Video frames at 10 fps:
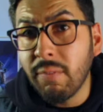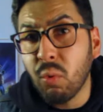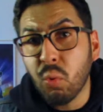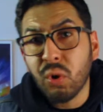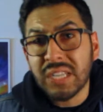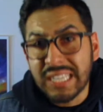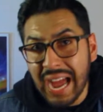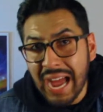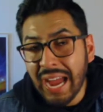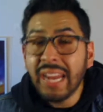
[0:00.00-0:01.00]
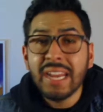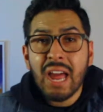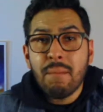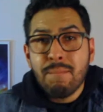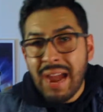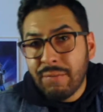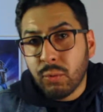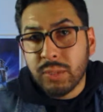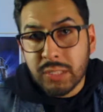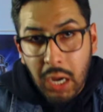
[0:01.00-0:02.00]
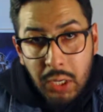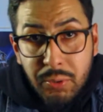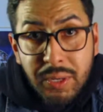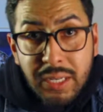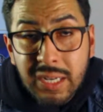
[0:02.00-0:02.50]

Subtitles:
the word guy and how Maverick was under it.